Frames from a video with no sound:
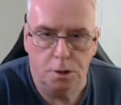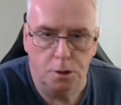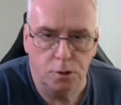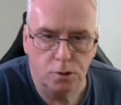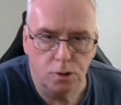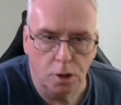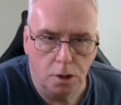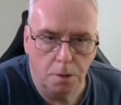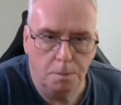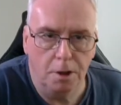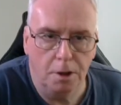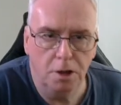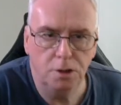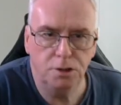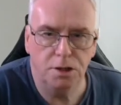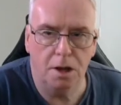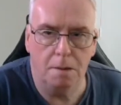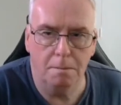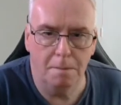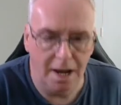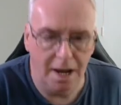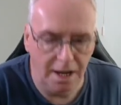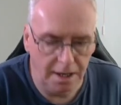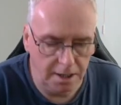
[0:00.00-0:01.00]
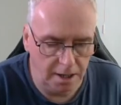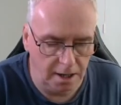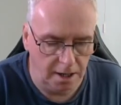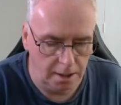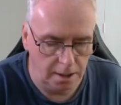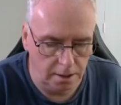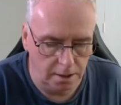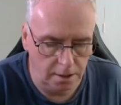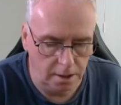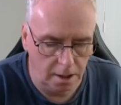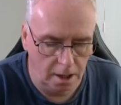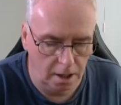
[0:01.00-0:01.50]
So the point I'm
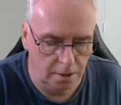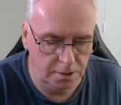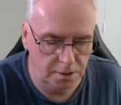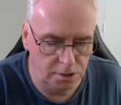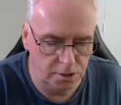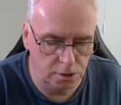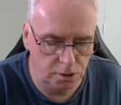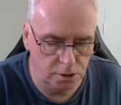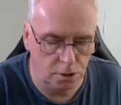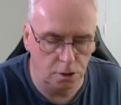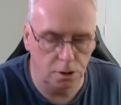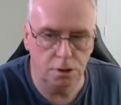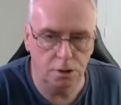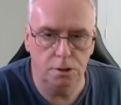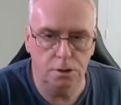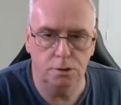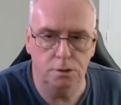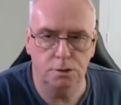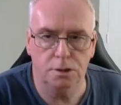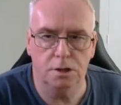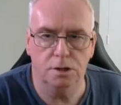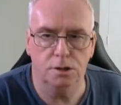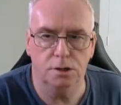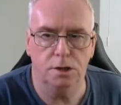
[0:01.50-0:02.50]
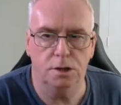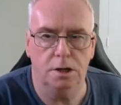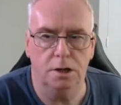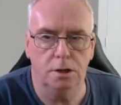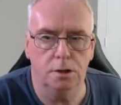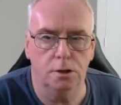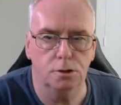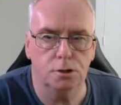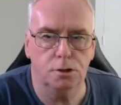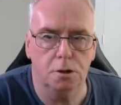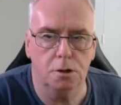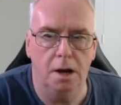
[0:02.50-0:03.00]
making, and this is only using a
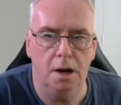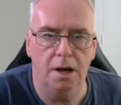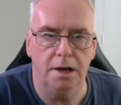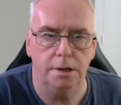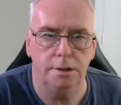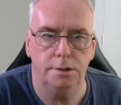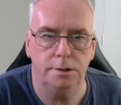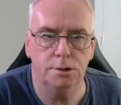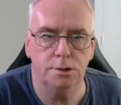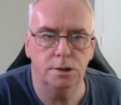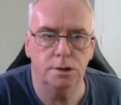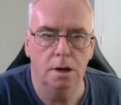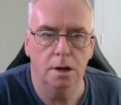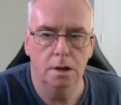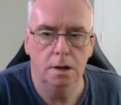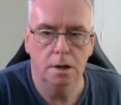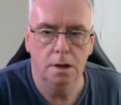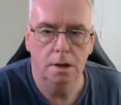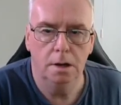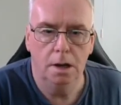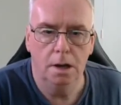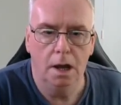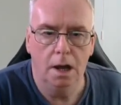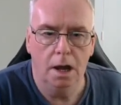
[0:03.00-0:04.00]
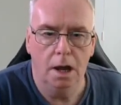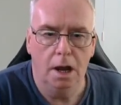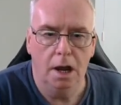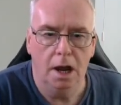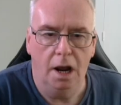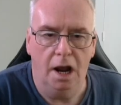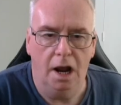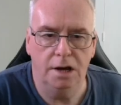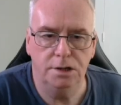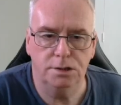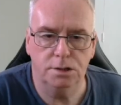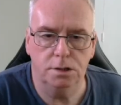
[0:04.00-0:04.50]
single trace,
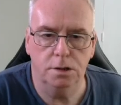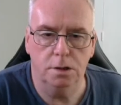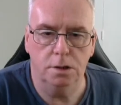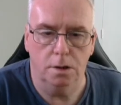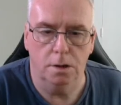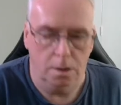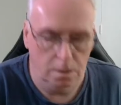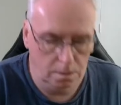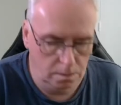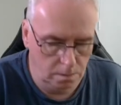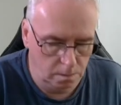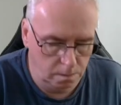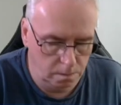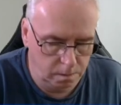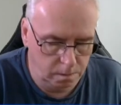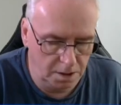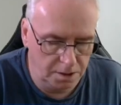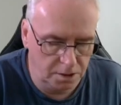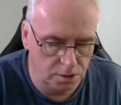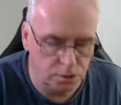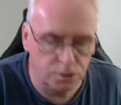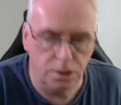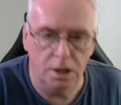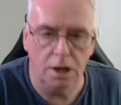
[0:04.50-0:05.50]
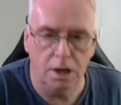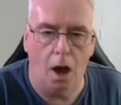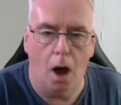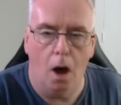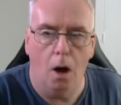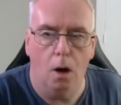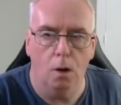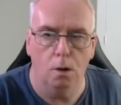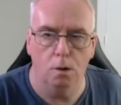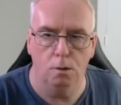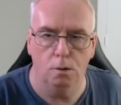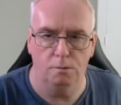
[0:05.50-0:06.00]
is that we can see a
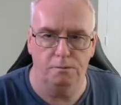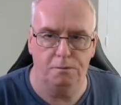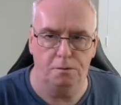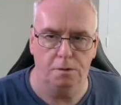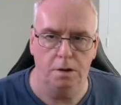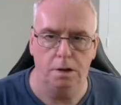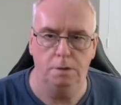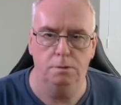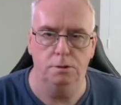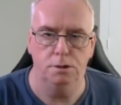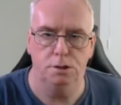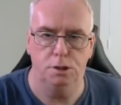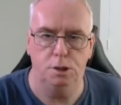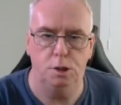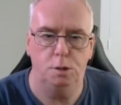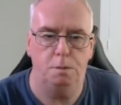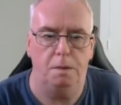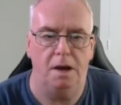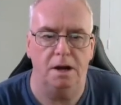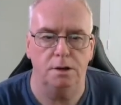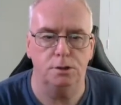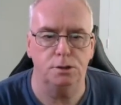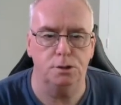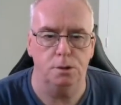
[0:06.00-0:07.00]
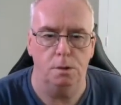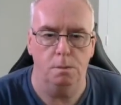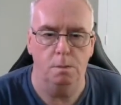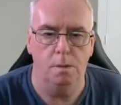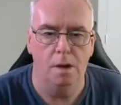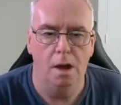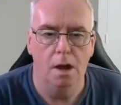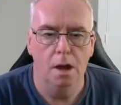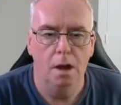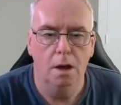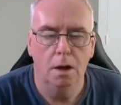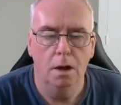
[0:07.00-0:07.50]
whole frequency
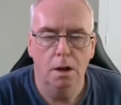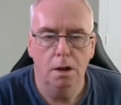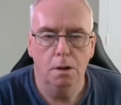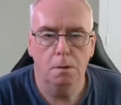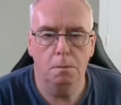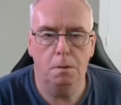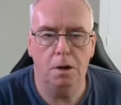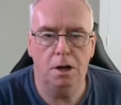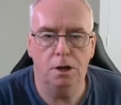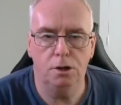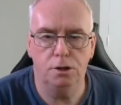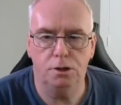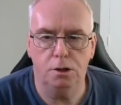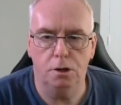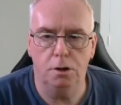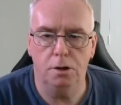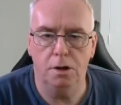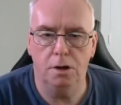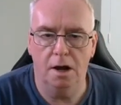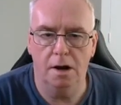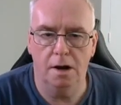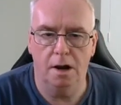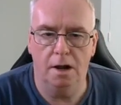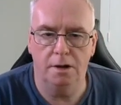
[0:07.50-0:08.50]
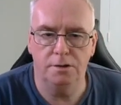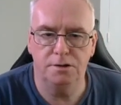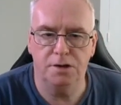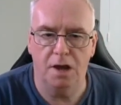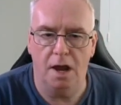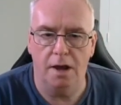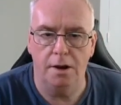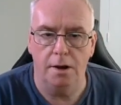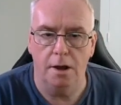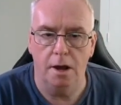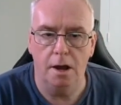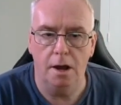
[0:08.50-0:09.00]
spectrum. We can tune our
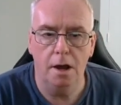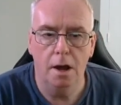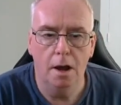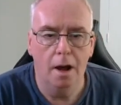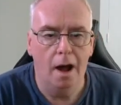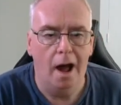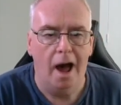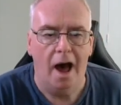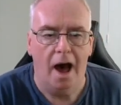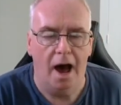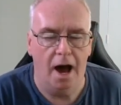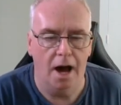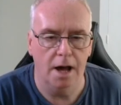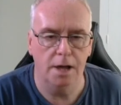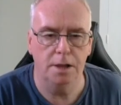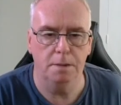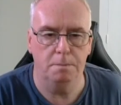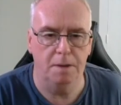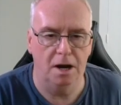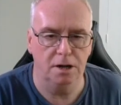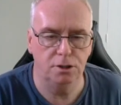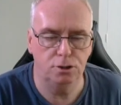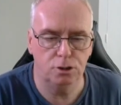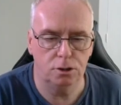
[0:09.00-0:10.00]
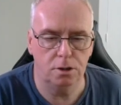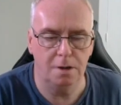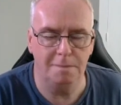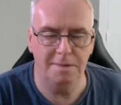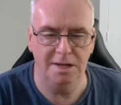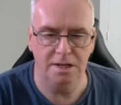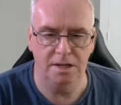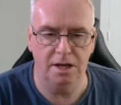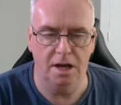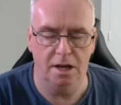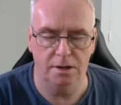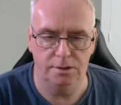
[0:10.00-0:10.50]
antenna either by
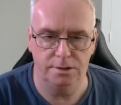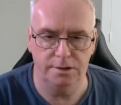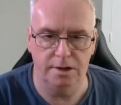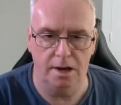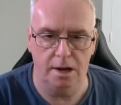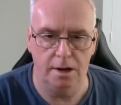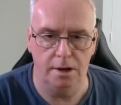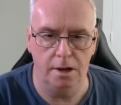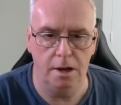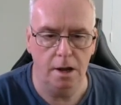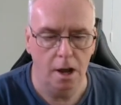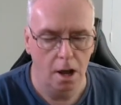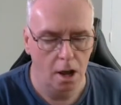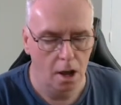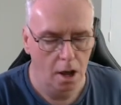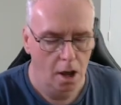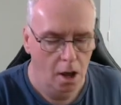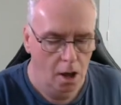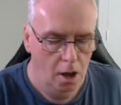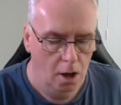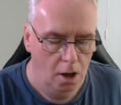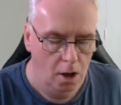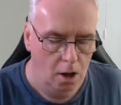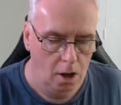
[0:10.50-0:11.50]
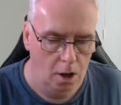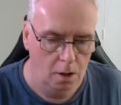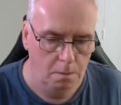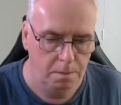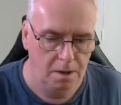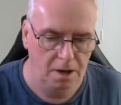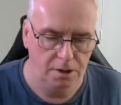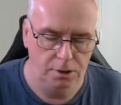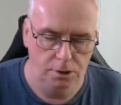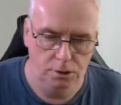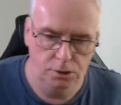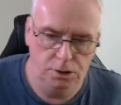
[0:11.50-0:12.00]
trimming the antenna or
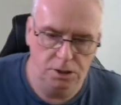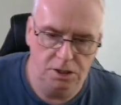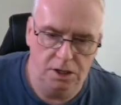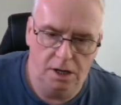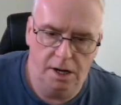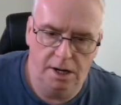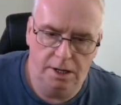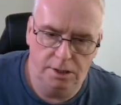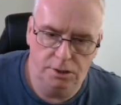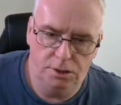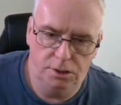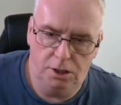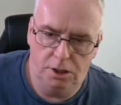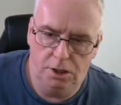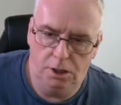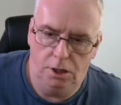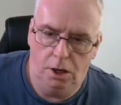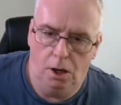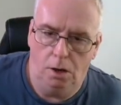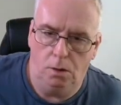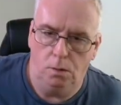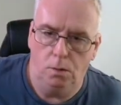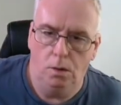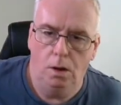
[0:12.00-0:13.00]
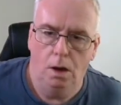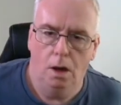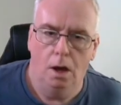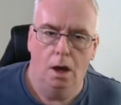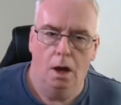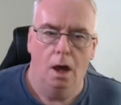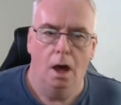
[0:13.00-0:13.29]
by using an ATU.